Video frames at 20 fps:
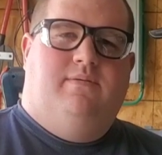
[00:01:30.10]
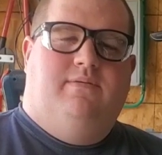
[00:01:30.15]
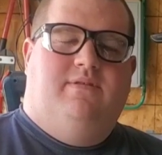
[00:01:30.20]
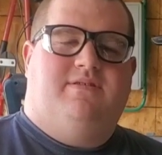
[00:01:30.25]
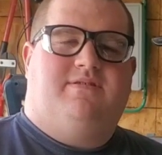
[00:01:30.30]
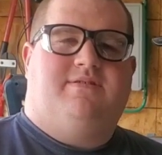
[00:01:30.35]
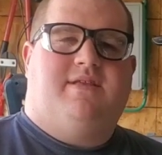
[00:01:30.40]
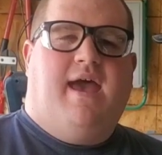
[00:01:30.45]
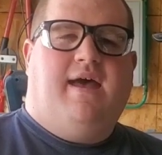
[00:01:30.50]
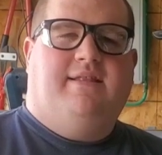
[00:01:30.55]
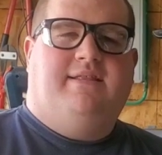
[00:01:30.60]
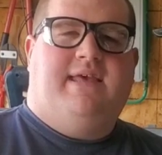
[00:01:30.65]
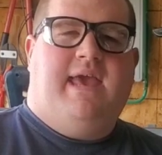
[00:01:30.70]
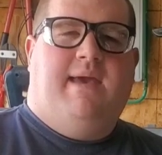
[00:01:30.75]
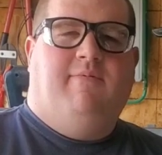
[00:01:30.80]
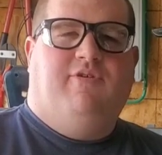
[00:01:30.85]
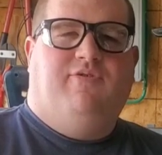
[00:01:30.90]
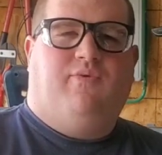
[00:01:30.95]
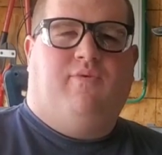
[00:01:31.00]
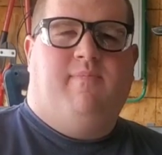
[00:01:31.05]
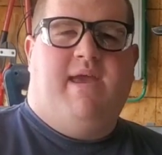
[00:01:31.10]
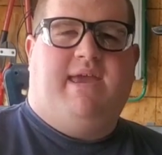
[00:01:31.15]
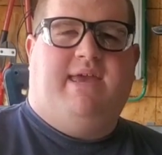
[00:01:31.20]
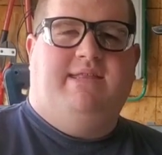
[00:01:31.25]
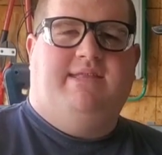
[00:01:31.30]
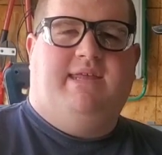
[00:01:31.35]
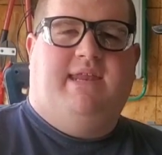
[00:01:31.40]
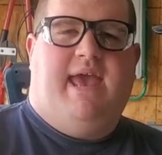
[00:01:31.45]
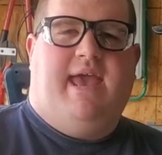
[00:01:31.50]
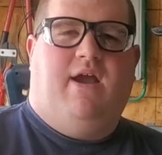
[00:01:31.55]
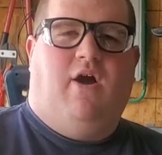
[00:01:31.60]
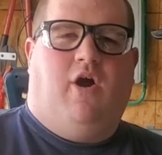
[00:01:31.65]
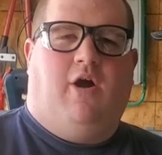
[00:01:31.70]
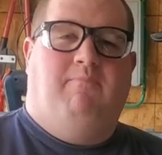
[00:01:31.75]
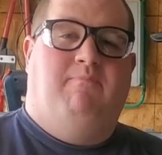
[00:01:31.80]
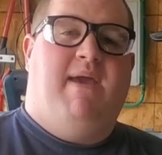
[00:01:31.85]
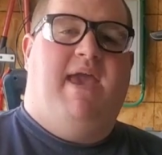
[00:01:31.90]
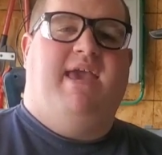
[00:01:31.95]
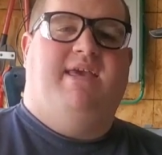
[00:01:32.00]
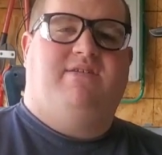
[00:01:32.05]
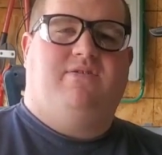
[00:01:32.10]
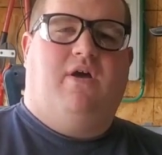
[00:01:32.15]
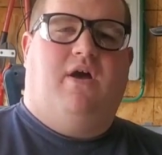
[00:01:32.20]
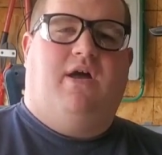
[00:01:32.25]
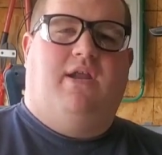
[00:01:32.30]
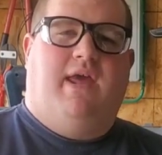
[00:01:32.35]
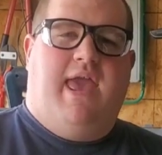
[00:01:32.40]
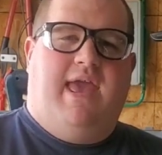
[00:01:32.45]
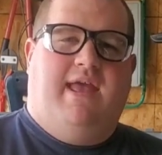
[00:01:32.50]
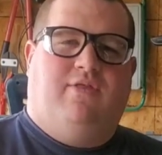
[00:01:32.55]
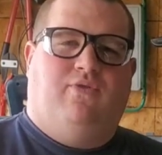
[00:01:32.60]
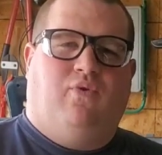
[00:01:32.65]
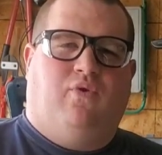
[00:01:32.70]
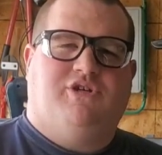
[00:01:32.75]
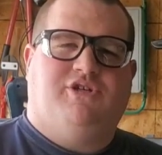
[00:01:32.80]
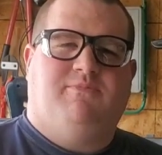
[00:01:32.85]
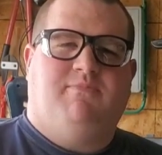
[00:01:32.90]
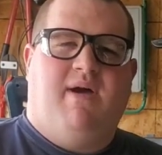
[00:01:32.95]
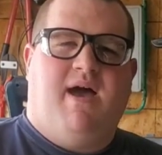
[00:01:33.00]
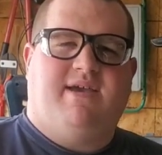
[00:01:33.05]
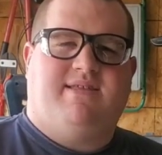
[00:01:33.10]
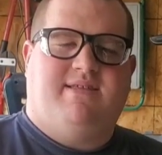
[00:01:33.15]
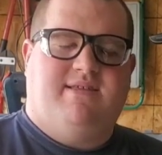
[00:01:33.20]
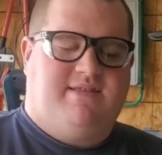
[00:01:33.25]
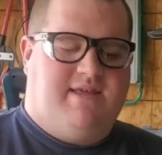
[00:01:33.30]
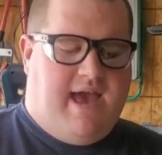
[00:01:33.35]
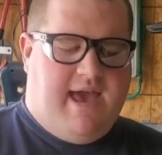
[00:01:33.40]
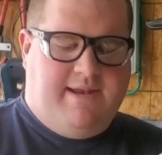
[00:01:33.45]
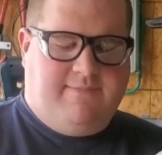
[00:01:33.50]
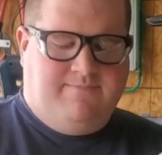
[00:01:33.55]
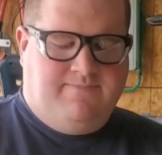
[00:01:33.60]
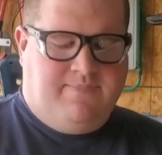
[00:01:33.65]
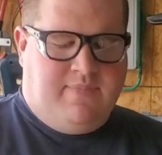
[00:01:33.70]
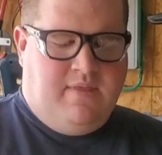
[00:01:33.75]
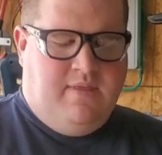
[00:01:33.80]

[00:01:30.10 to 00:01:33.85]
style tables we're making today are based on a torsion box design.